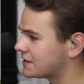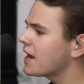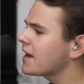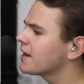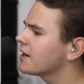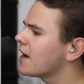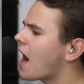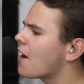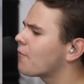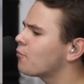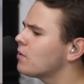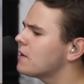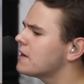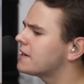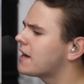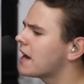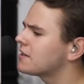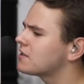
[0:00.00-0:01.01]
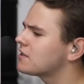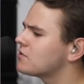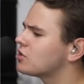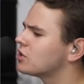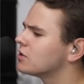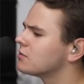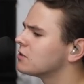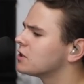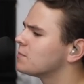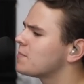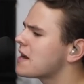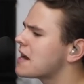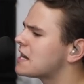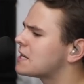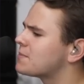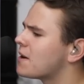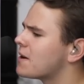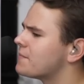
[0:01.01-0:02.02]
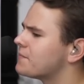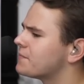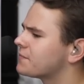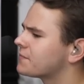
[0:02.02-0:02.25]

Taking off really gets you to some speeds, but